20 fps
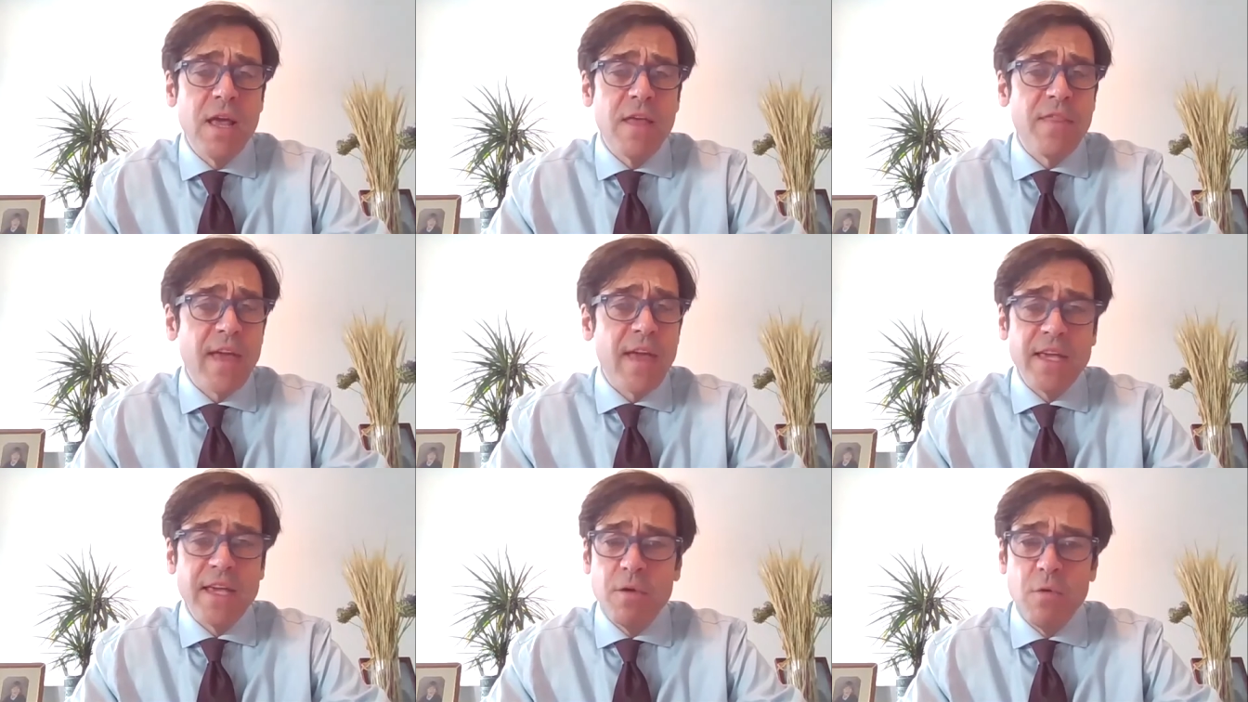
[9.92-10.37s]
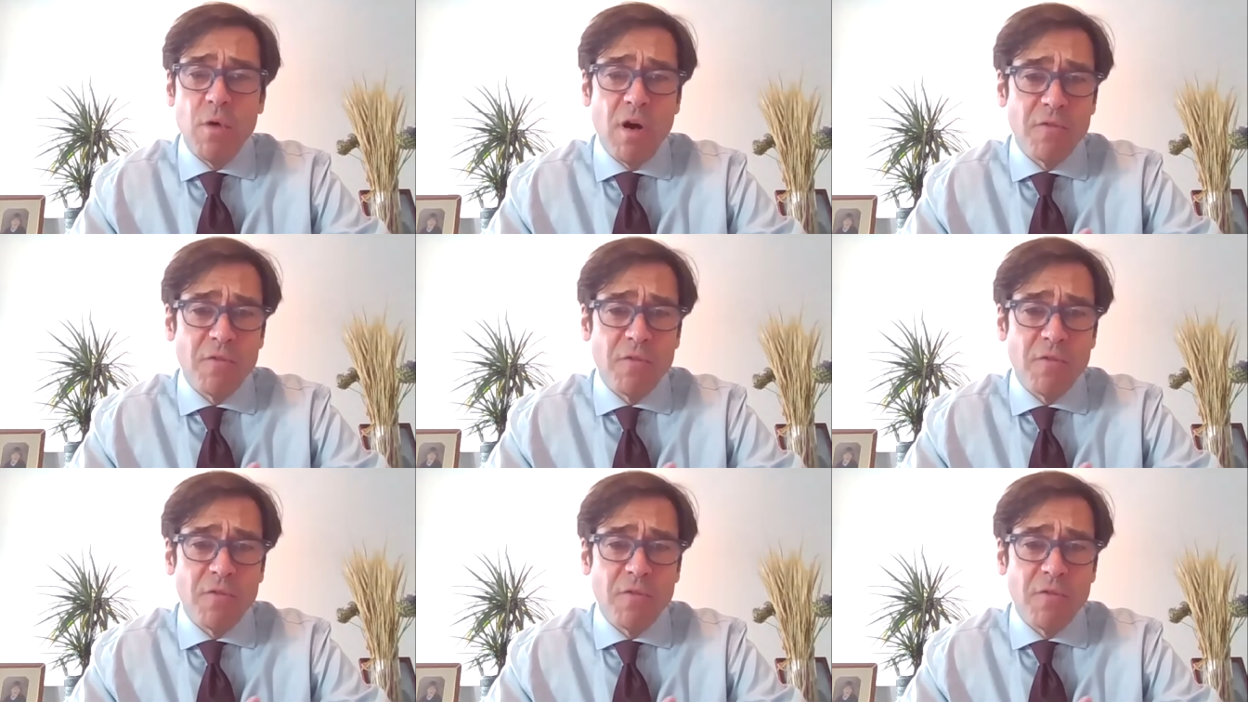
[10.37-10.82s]
Thank you
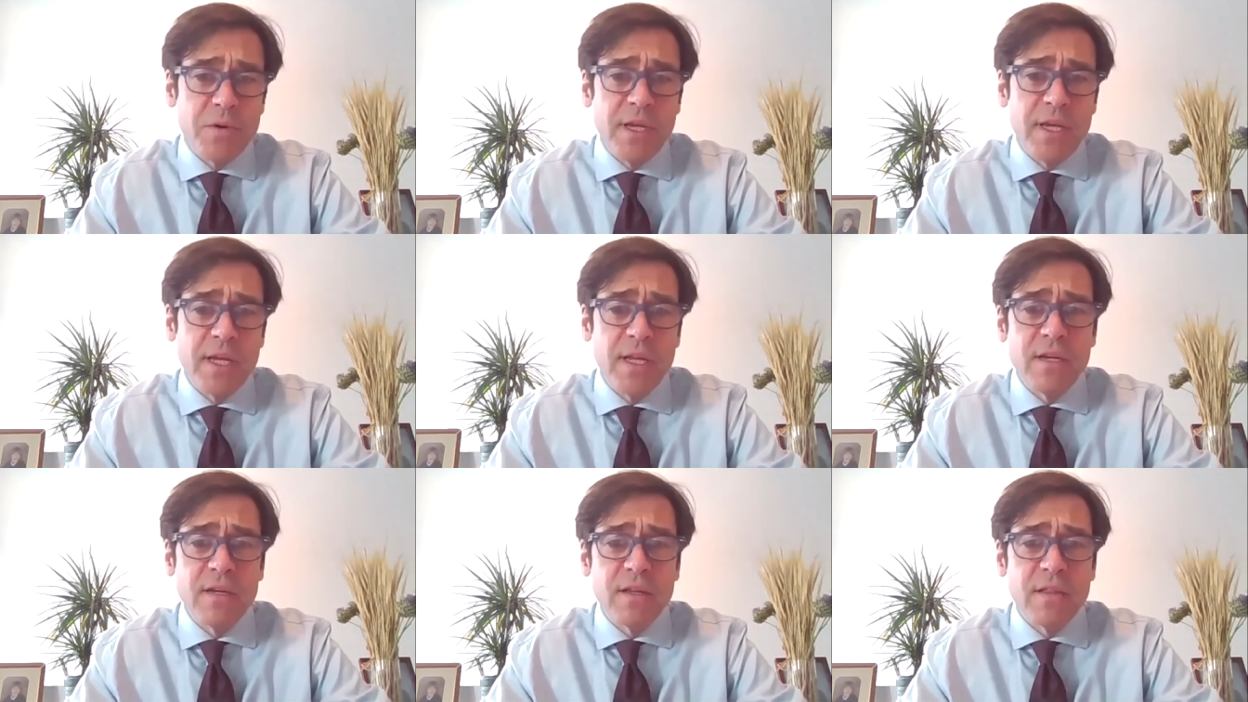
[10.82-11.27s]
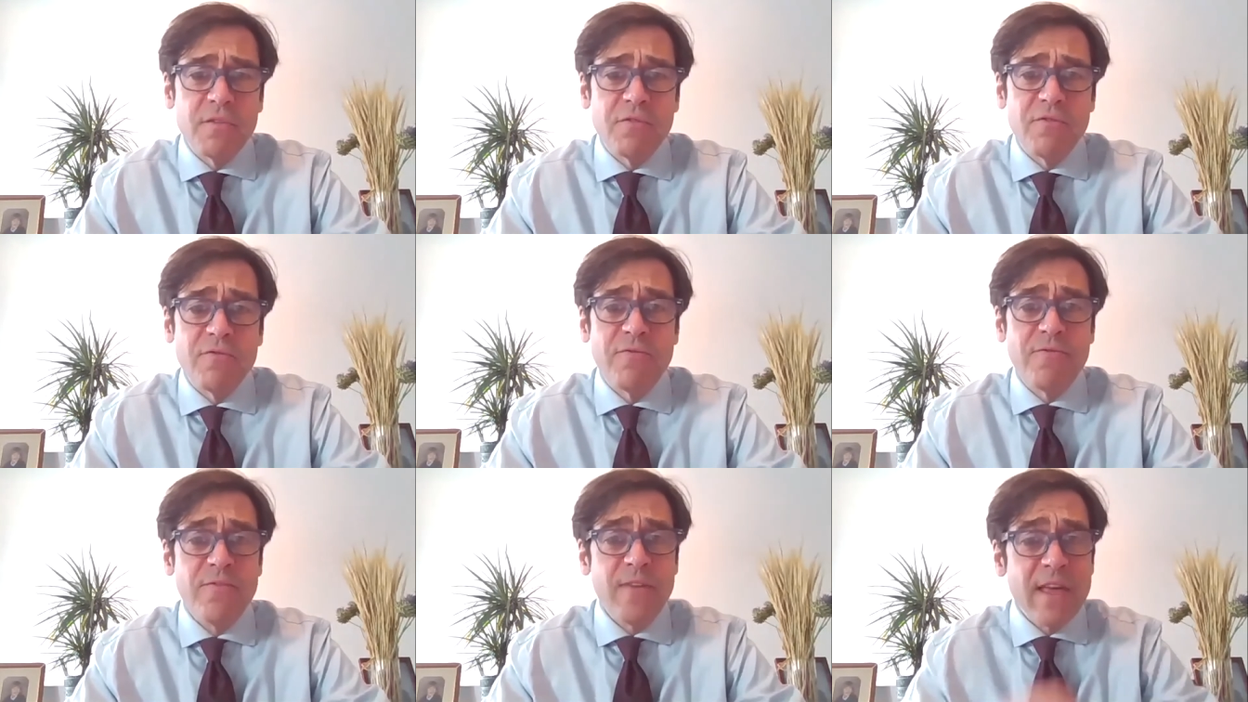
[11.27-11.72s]
all for tuning in to the
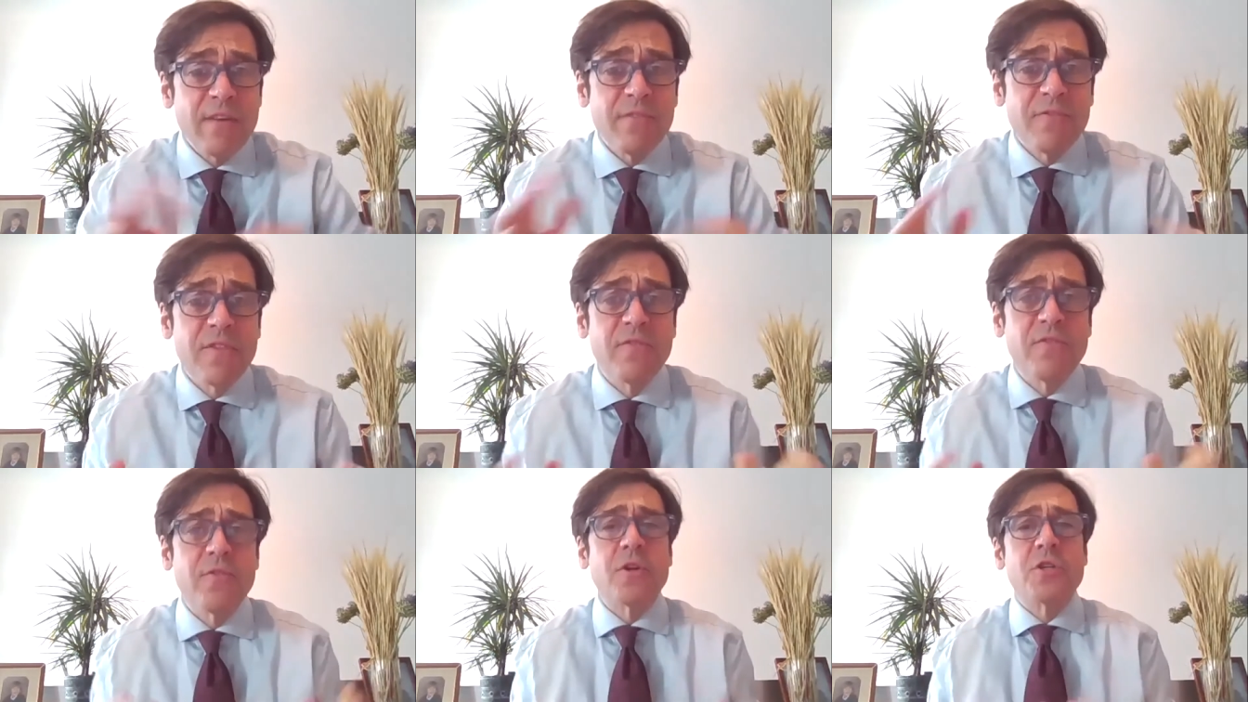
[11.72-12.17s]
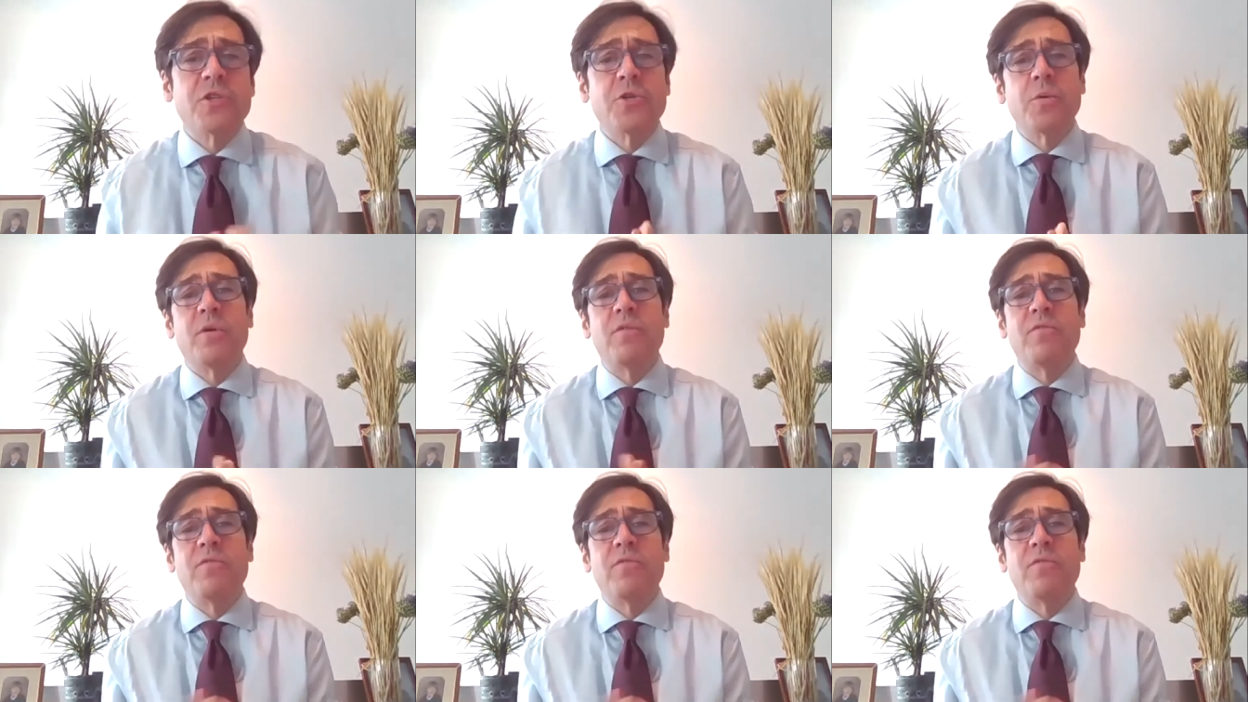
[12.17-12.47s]
fifth virtual